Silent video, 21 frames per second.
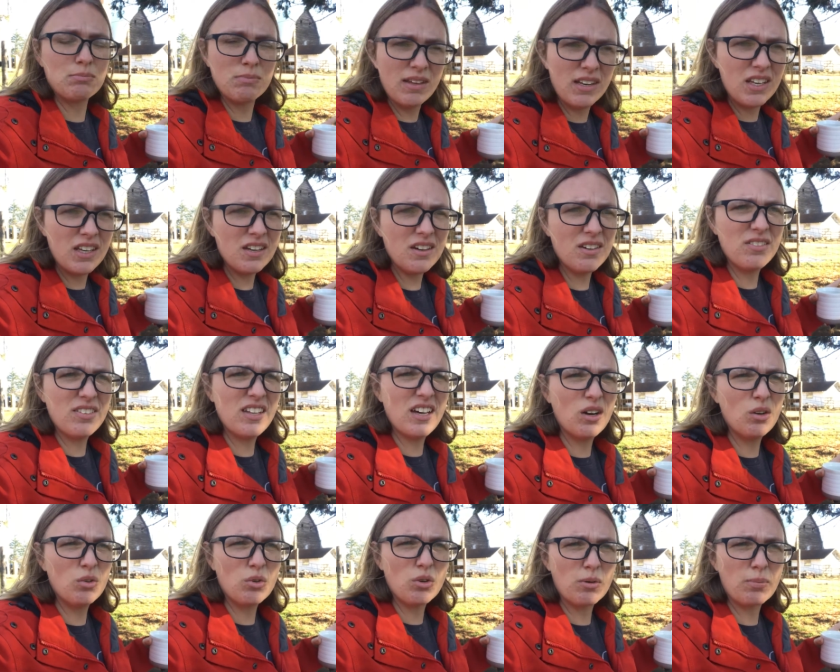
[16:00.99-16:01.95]
many of the
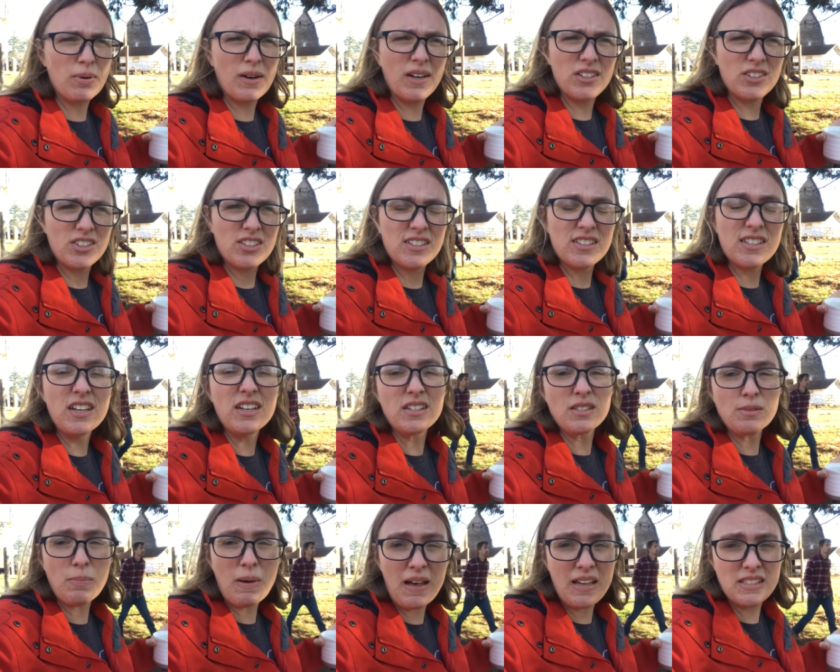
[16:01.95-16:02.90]
outdoor projects done
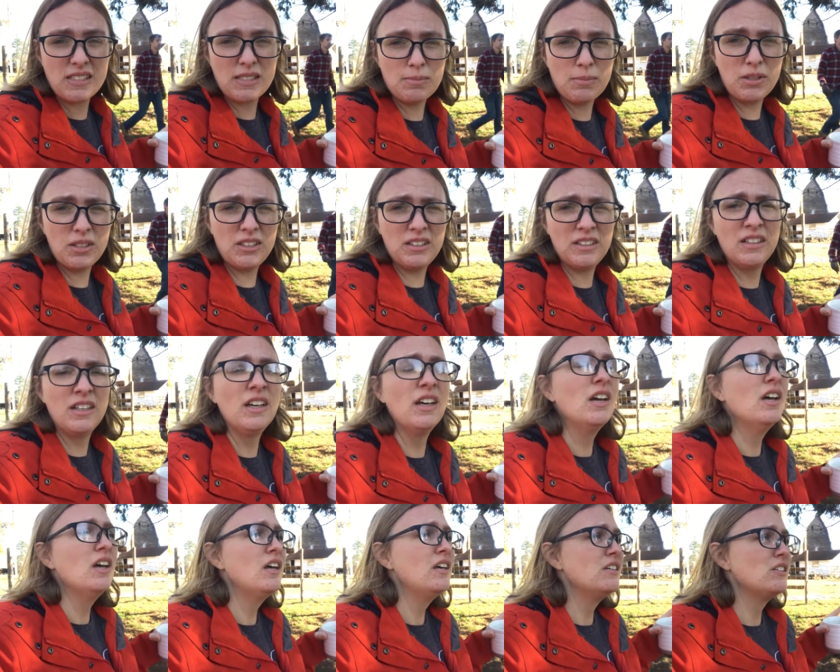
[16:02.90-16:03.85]
as possible
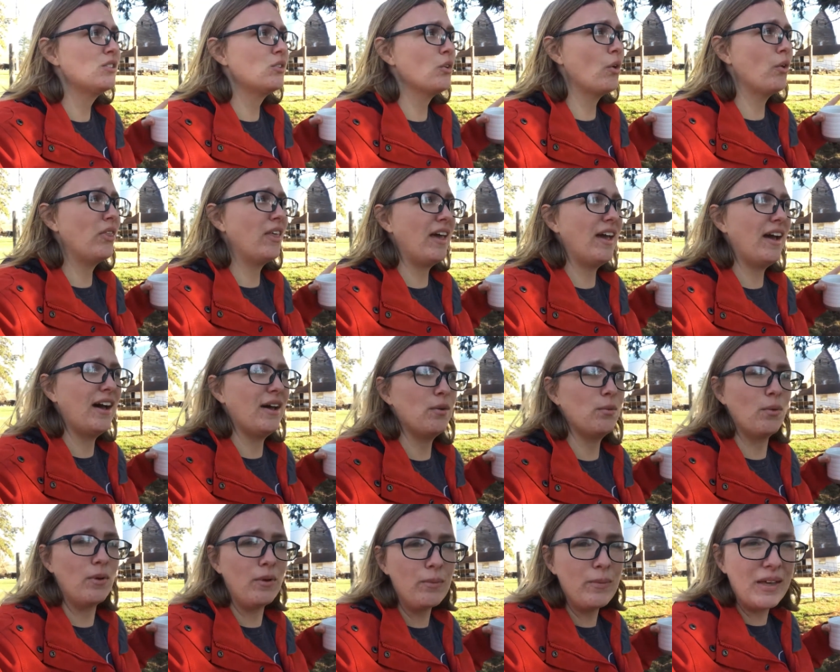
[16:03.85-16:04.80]
so that
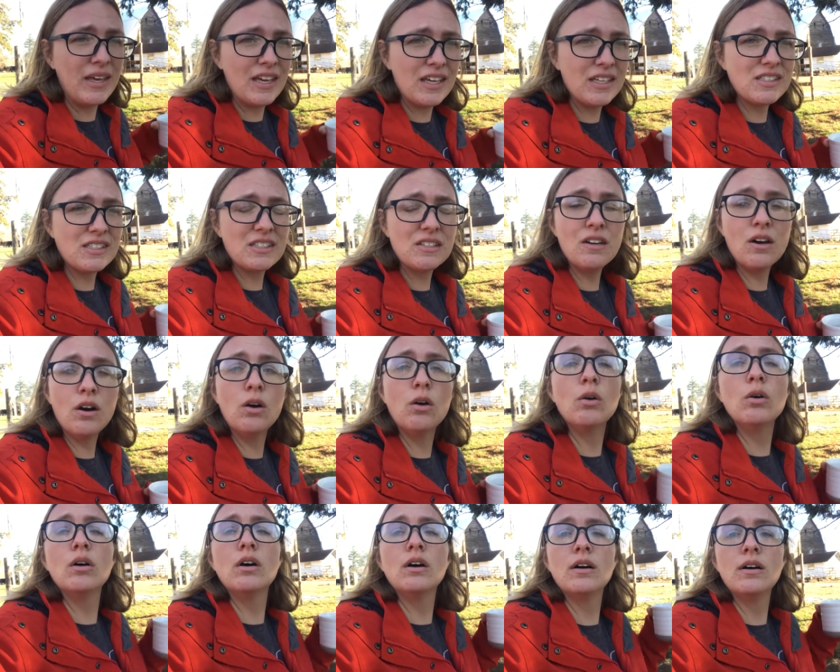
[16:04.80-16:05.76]
when we get
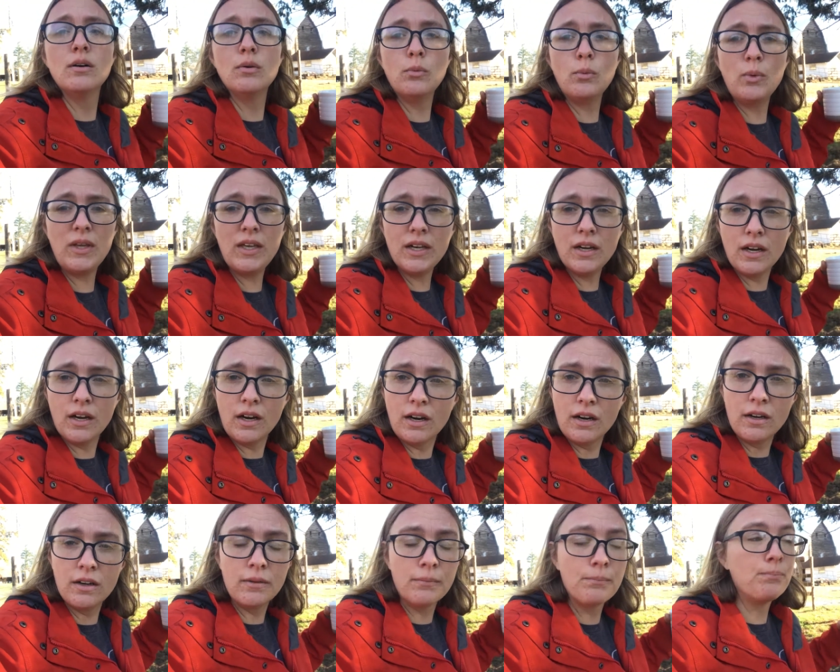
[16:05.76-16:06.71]
snow, we
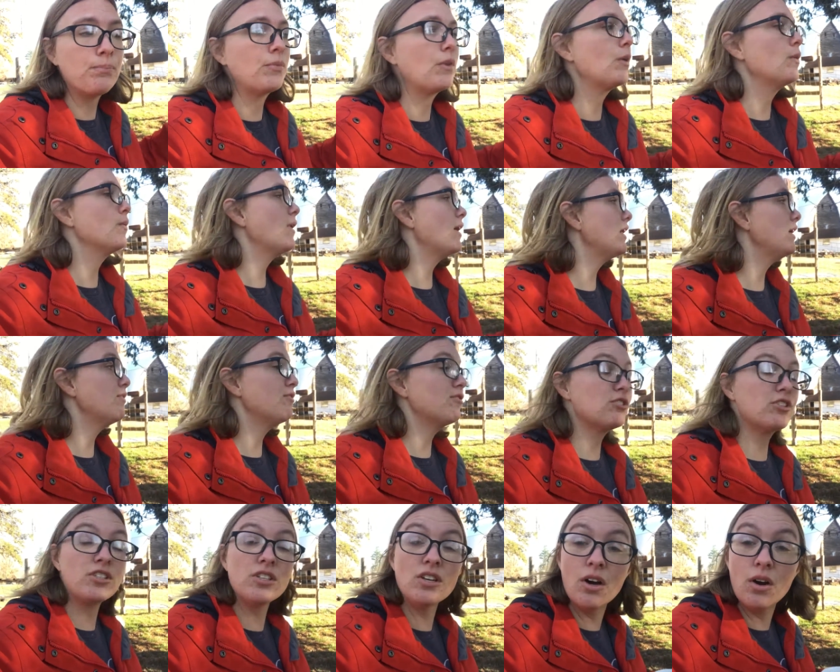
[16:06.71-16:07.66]
are ready for
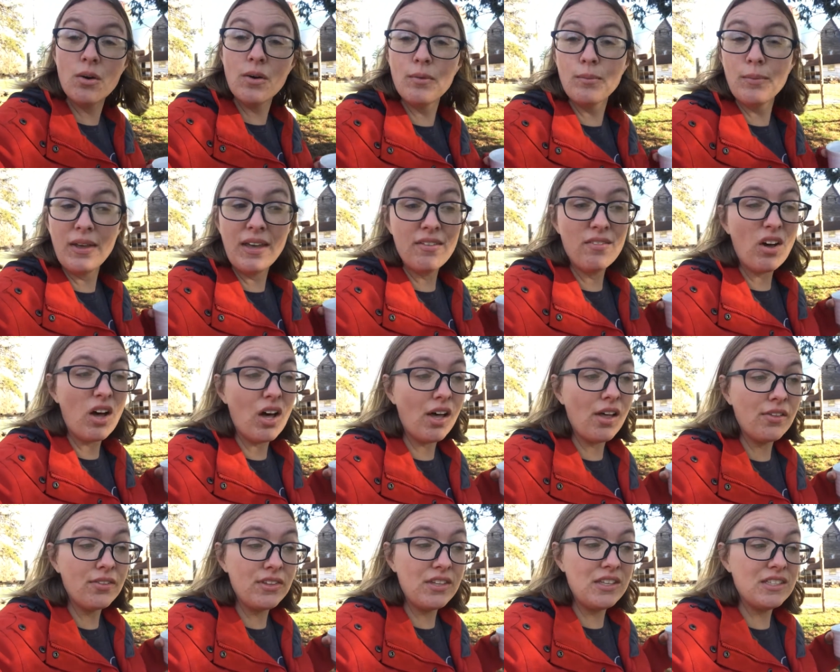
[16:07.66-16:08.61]
snow and we have
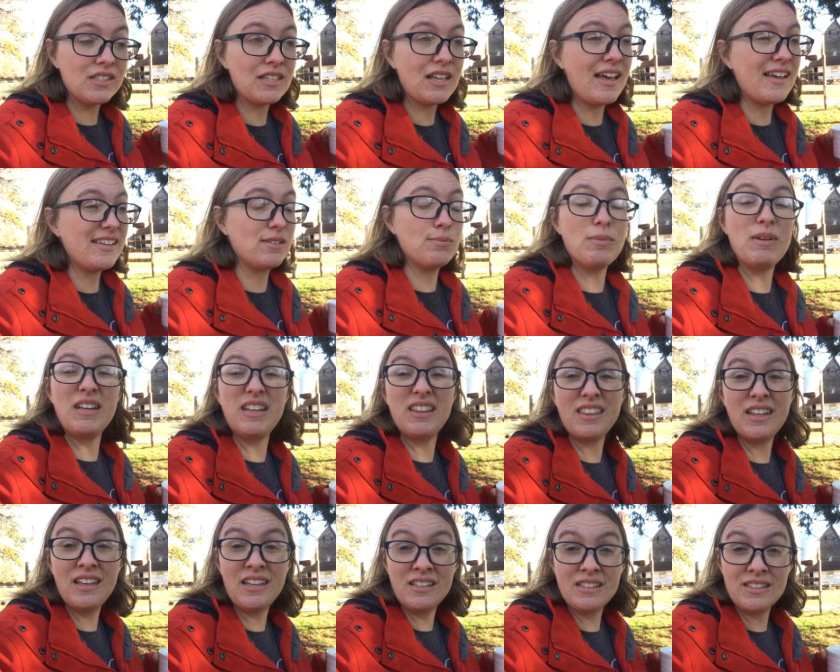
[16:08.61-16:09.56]
all these last minute
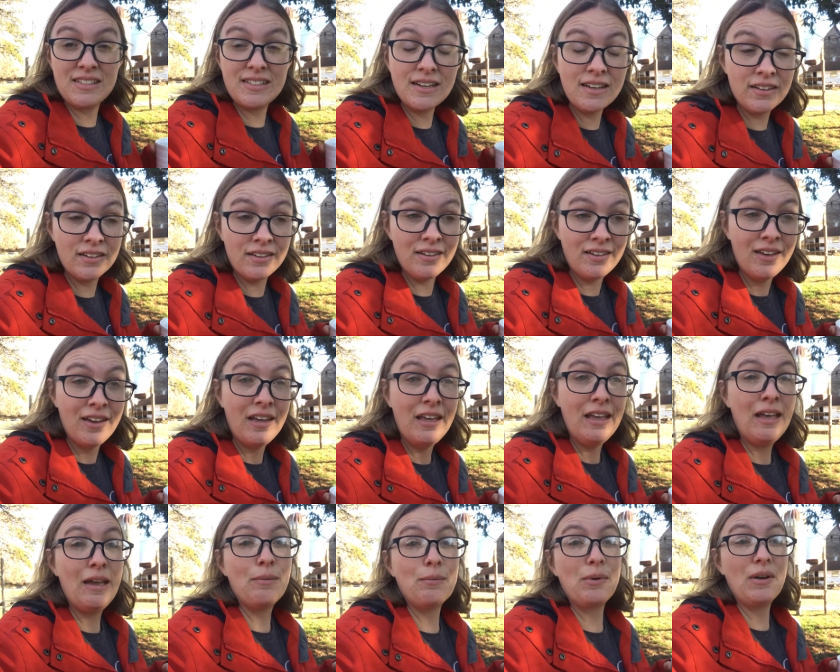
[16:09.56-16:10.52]
things done
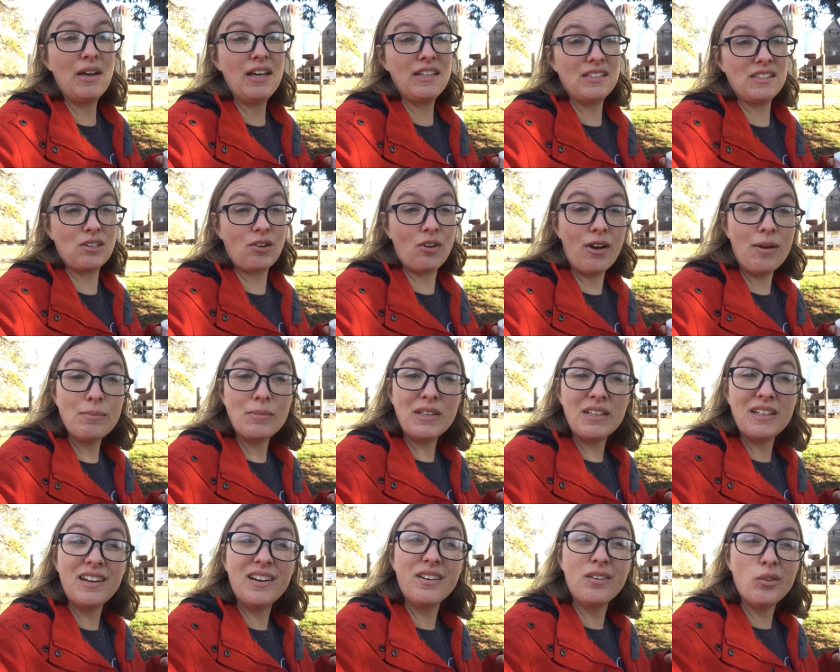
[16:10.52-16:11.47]
and we're not
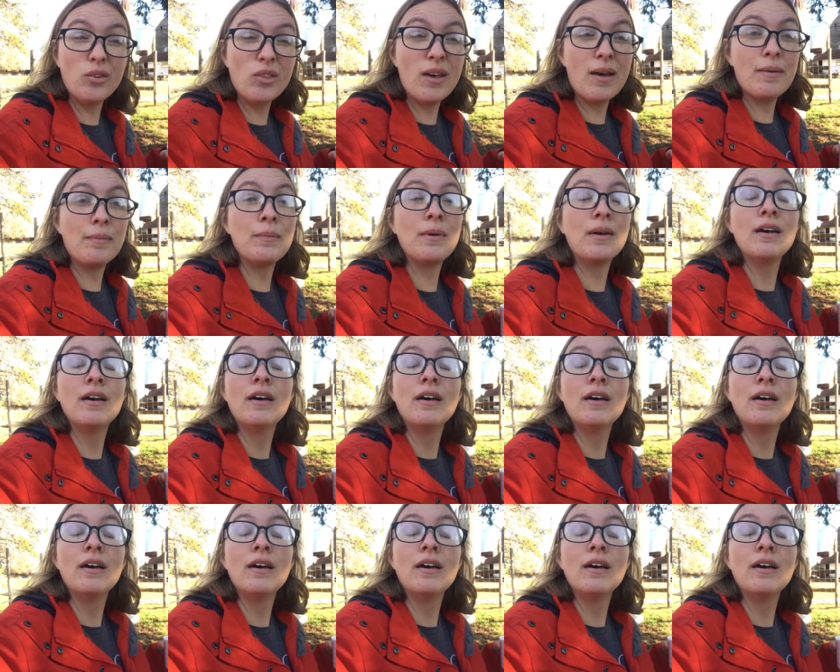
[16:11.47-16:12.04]
scrambling to do them